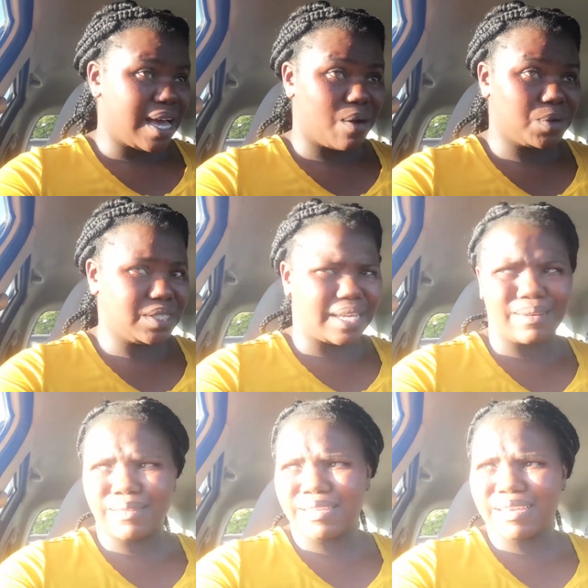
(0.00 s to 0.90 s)
which I
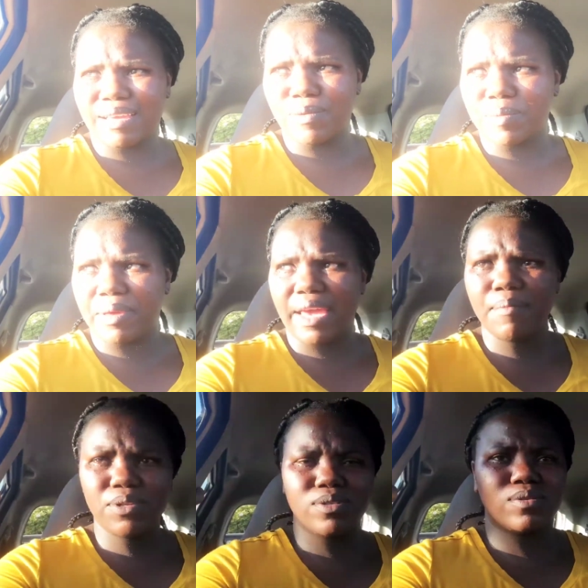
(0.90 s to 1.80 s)
don't think I will be
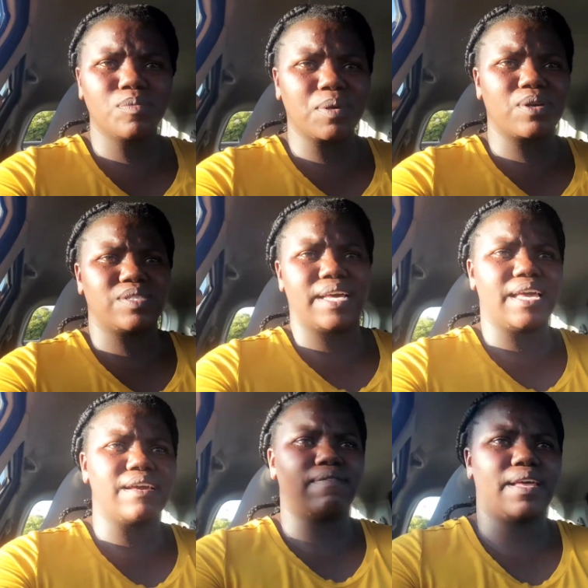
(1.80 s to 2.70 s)
able to do because I
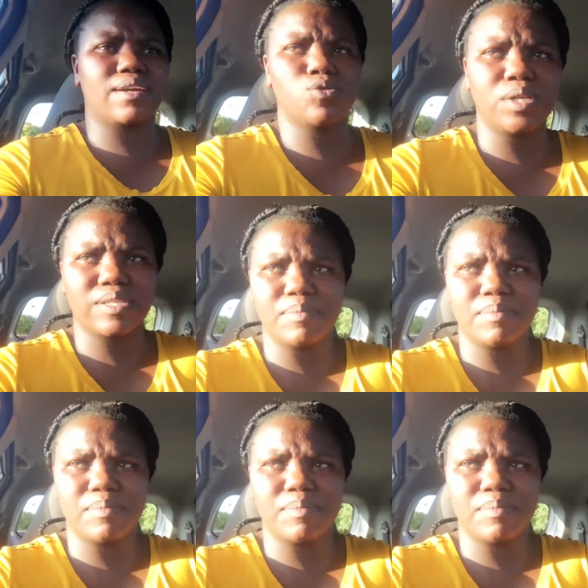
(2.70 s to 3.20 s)
have like 20